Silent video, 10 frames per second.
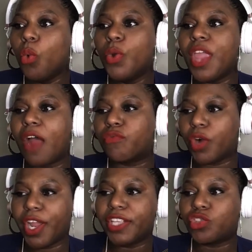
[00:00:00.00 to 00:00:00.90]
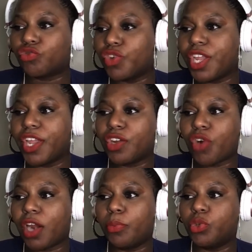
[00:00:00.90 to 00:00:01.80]
we have raised 3
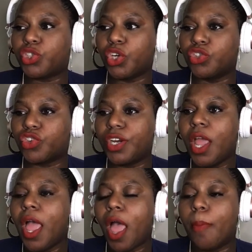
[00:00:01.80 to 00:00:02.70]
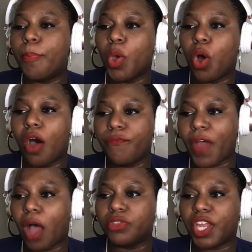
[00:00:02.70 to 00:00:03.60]
incredible children and built a
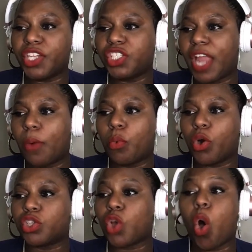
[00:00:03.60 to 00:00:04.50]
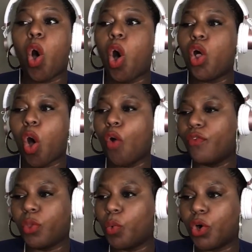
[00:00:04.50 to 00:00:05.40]
foundation that works all
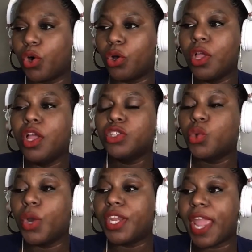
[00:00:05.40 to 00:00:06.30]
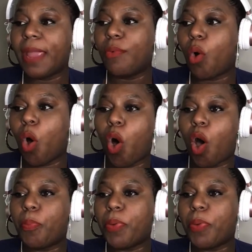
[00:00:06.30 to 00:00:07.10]
over the world to enable all